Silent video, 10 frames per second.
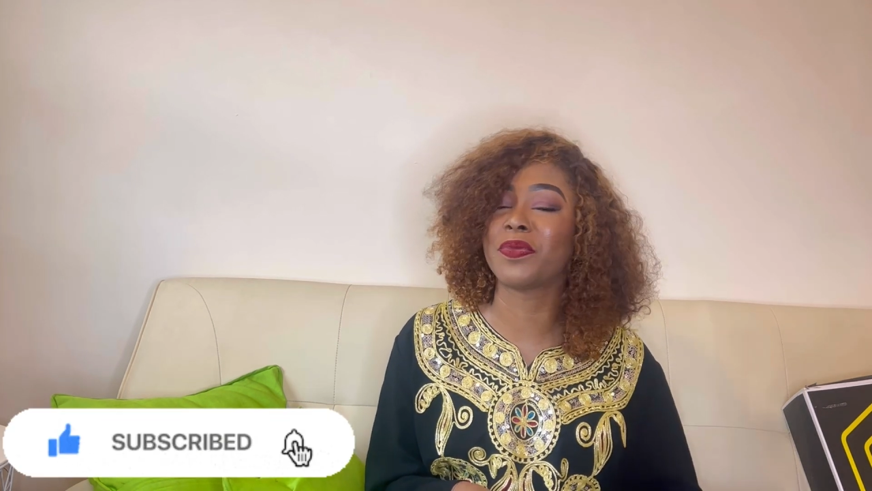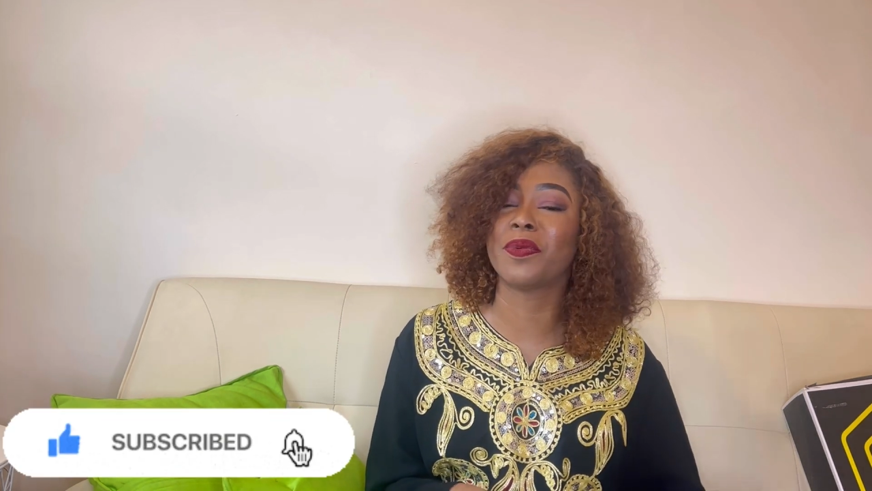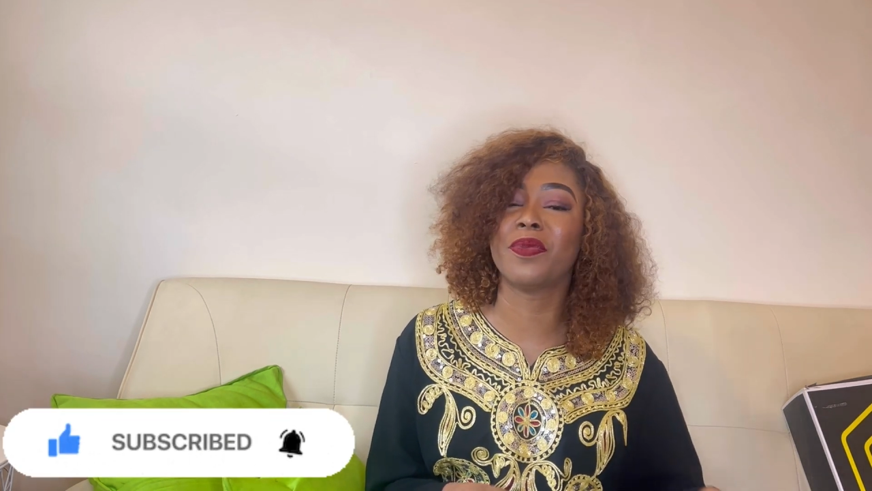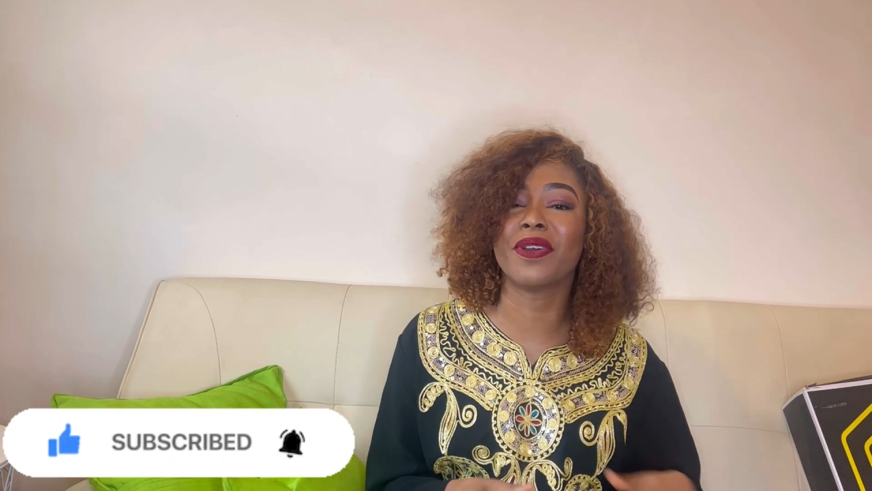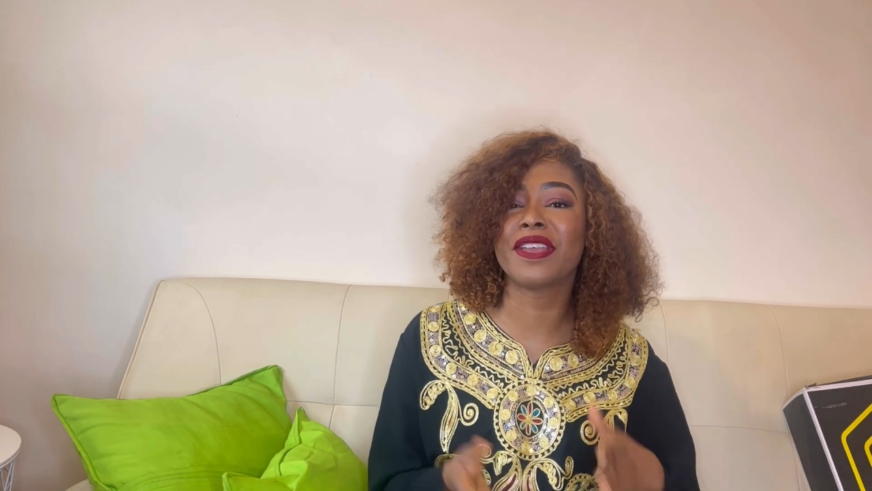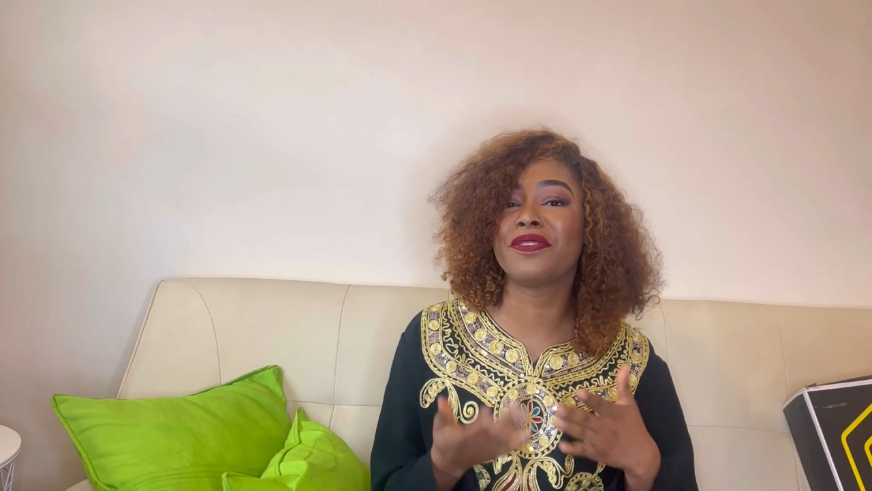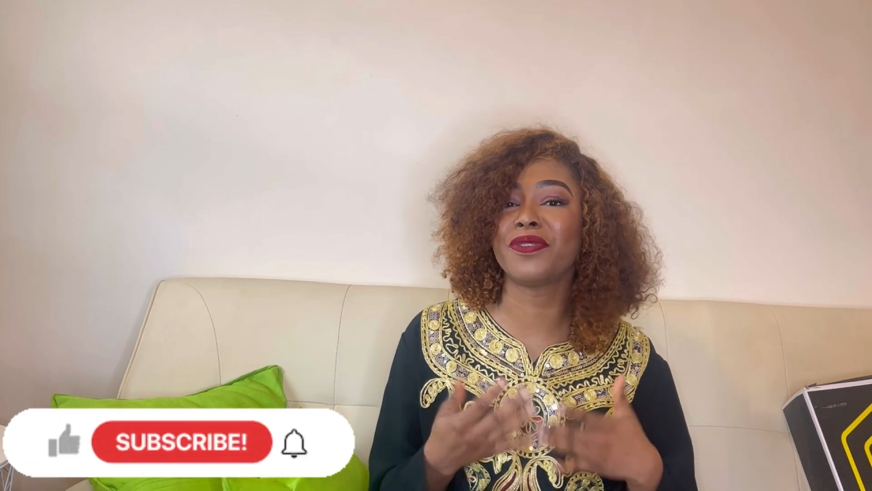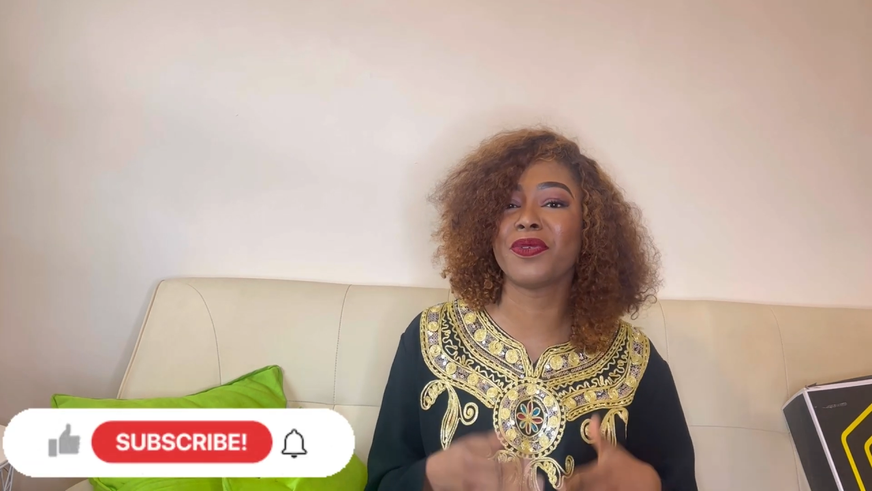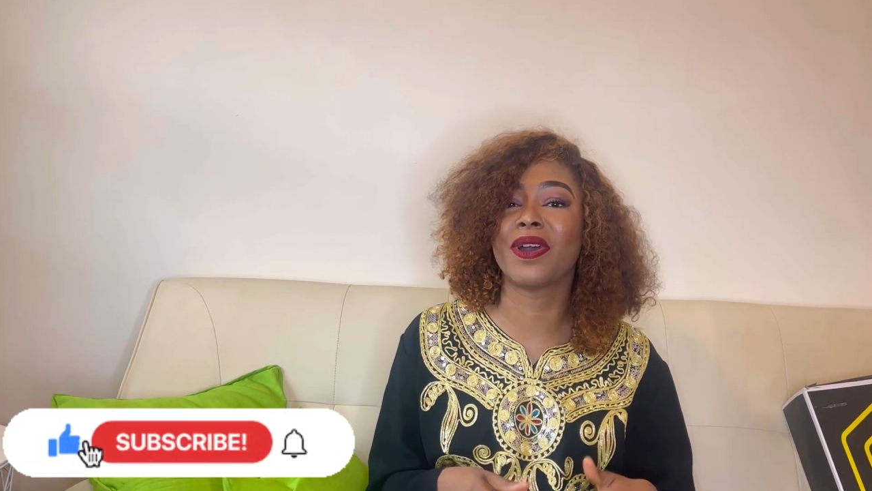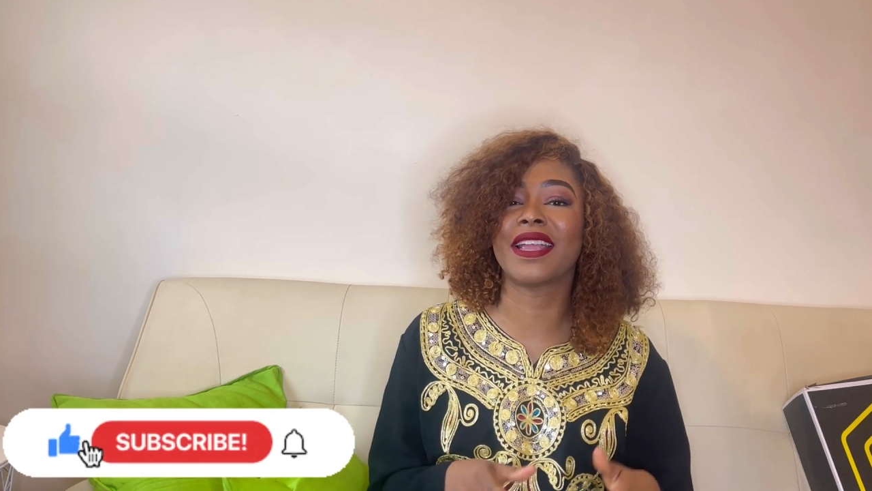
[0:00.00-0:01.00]
But if
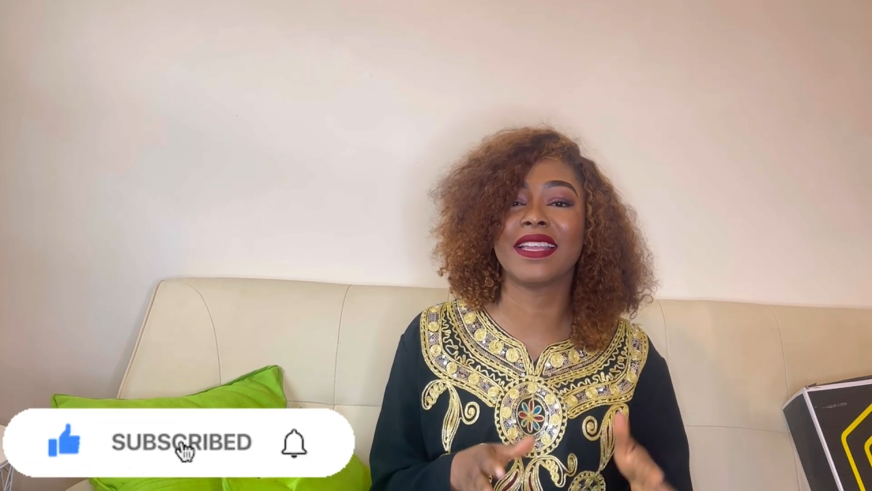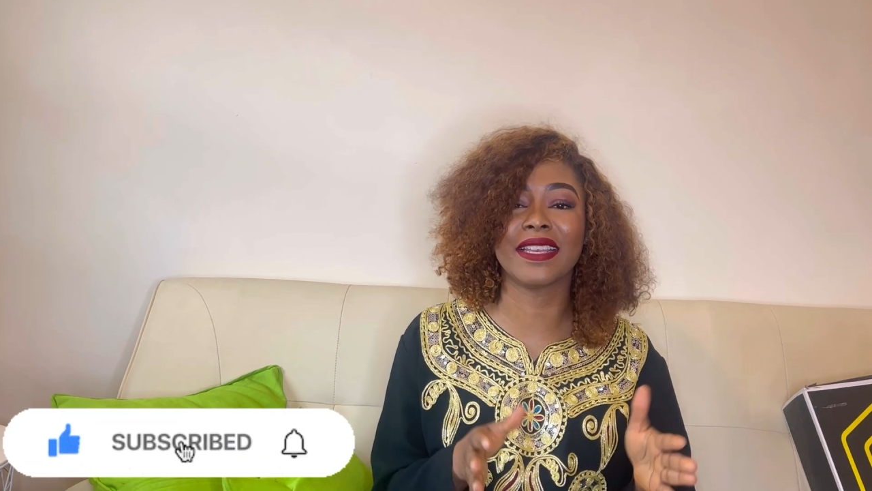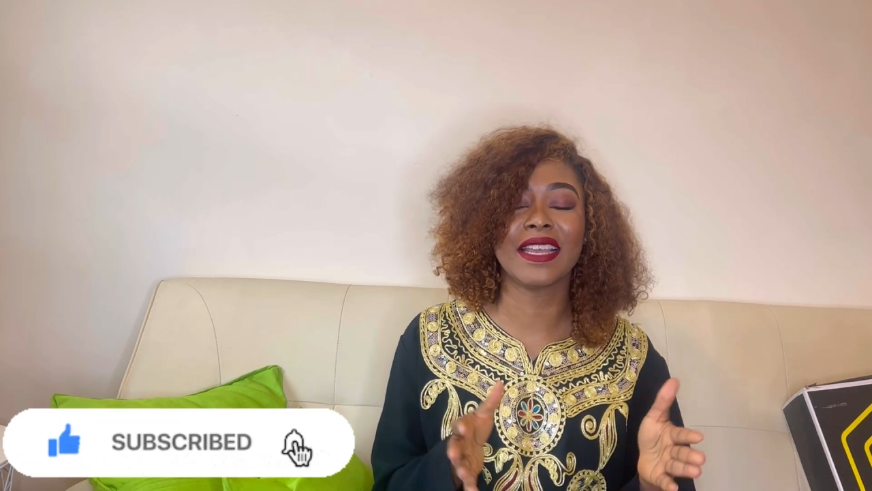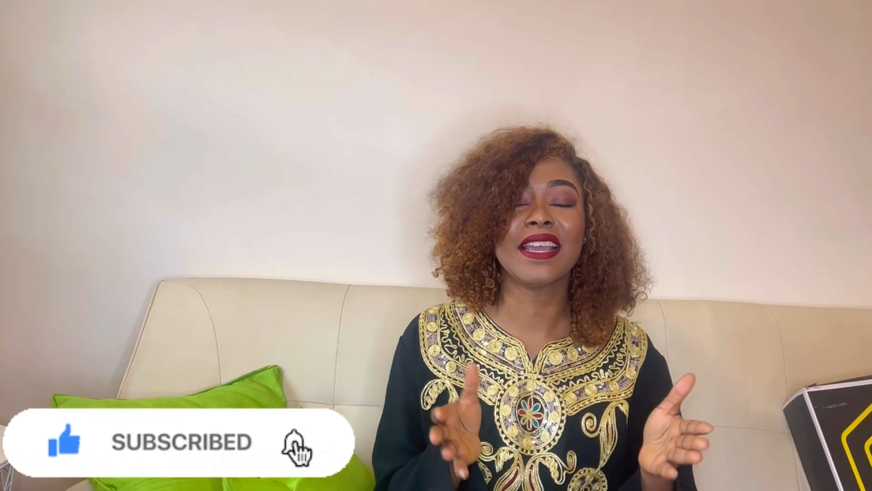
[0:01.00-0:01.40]
you are in